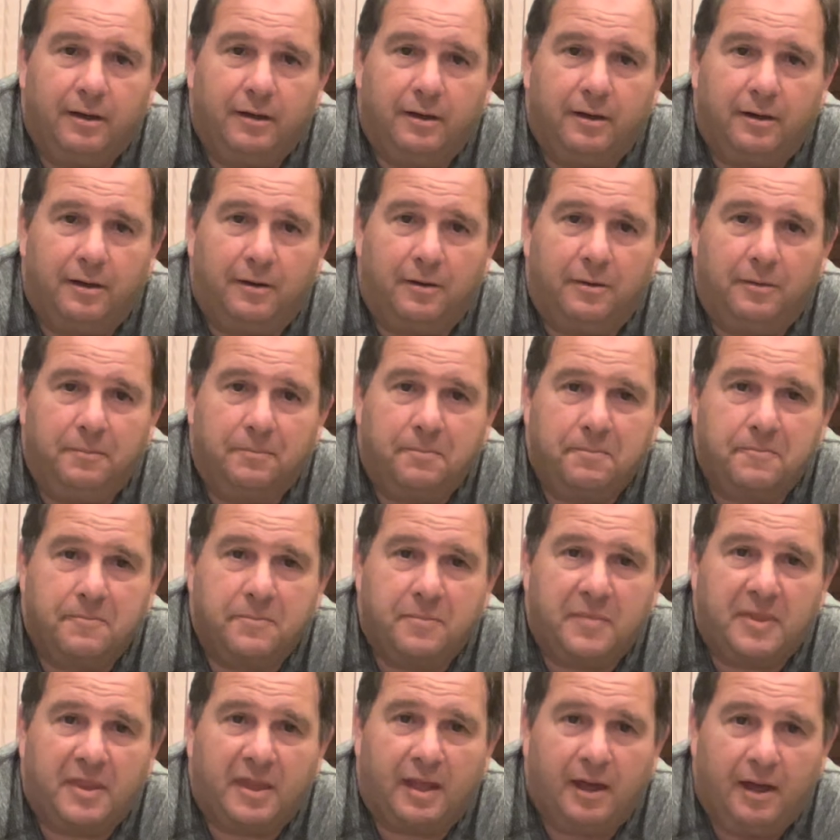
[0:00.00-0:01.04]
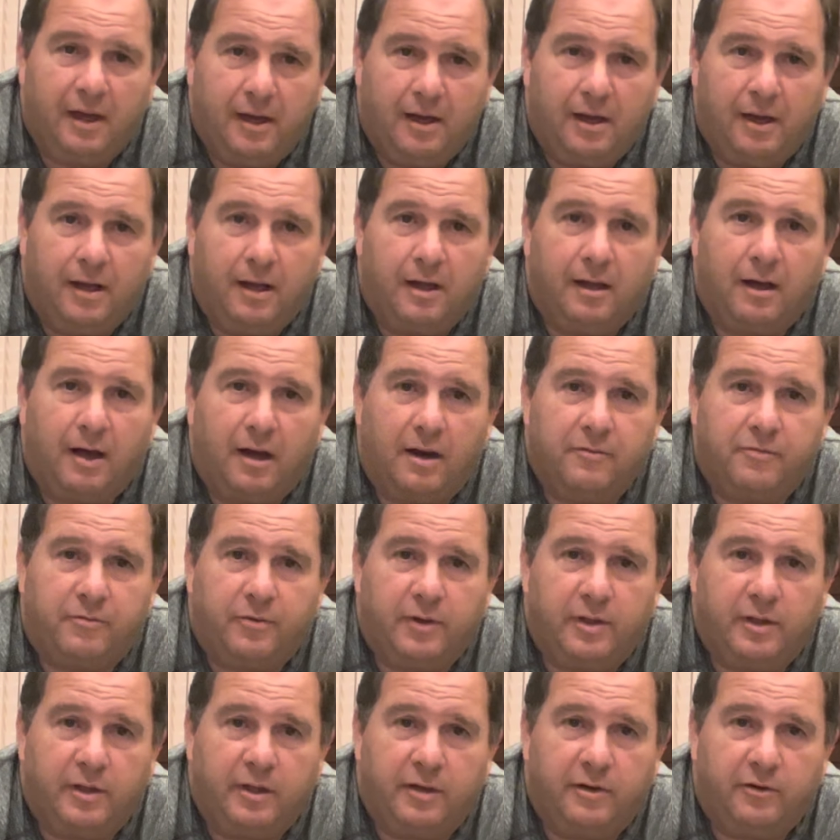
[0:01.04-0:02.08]
You know, I've
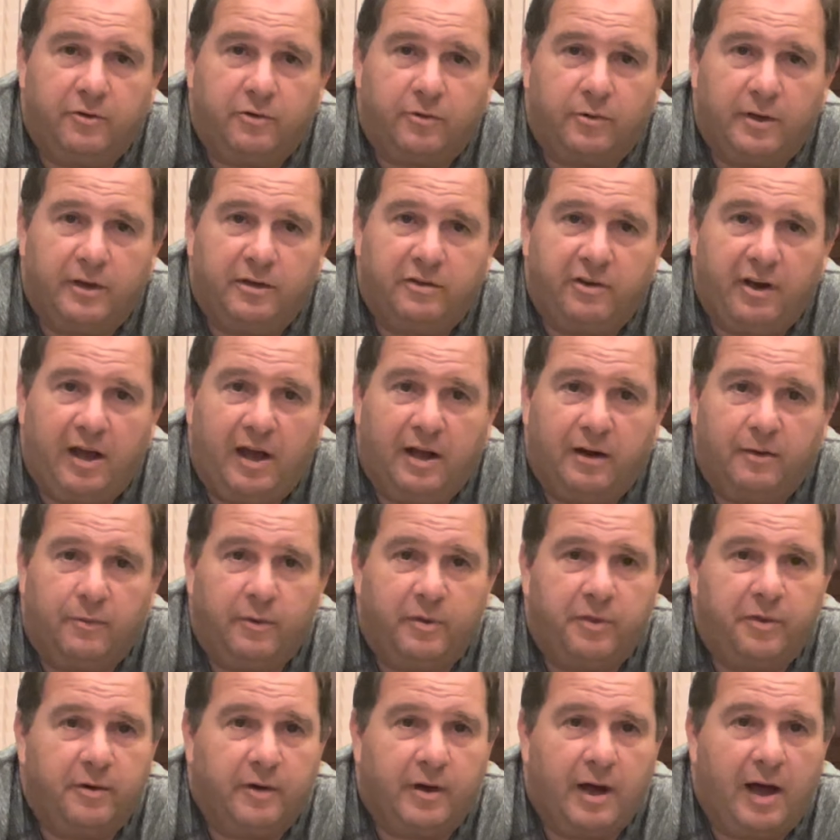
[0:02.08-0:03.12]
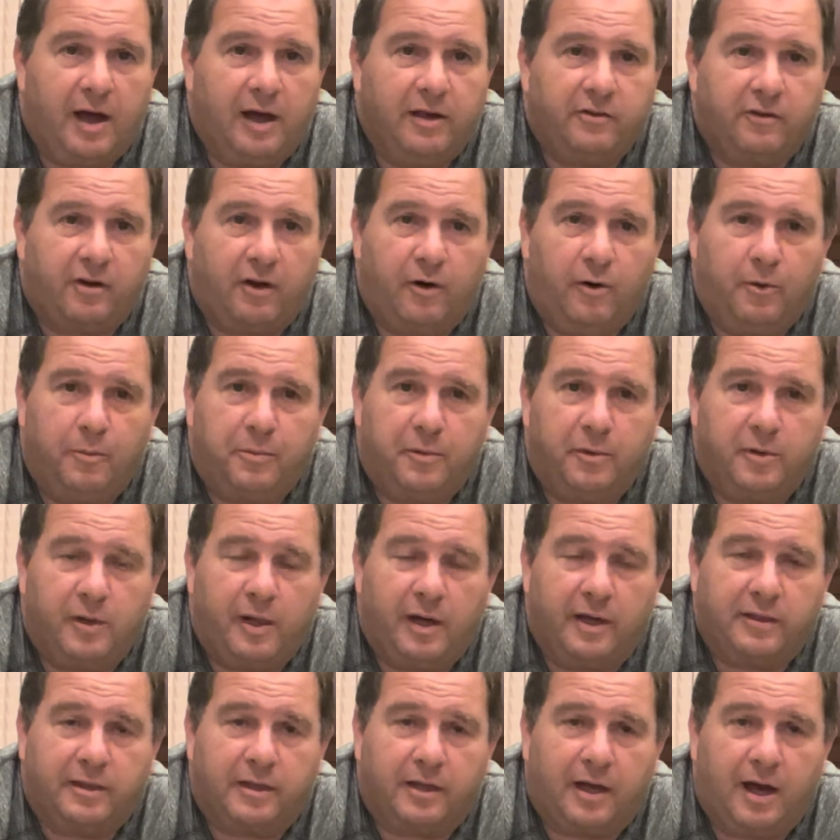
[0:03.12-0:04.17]
really enjoyed chatting with you guys. I hope you
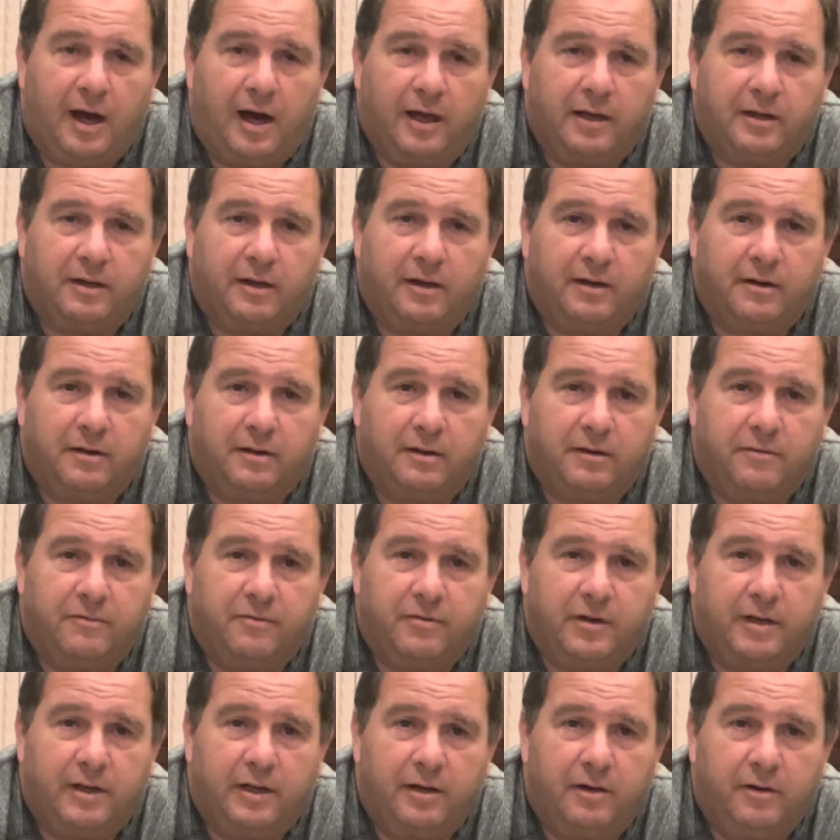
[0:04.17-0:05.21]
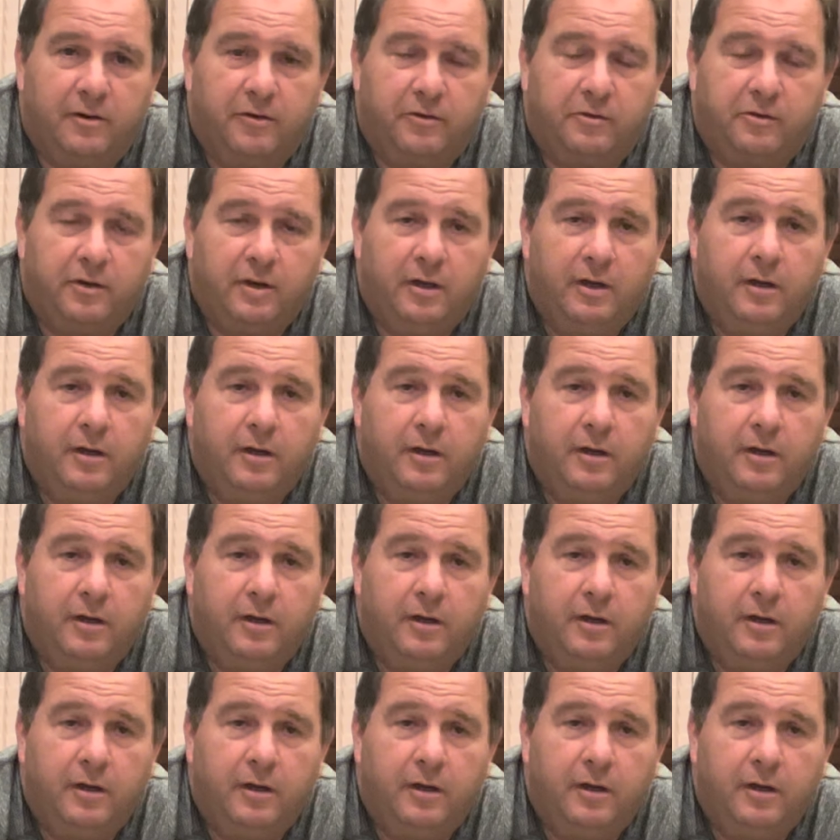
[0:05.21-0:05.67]
like the content in the videos.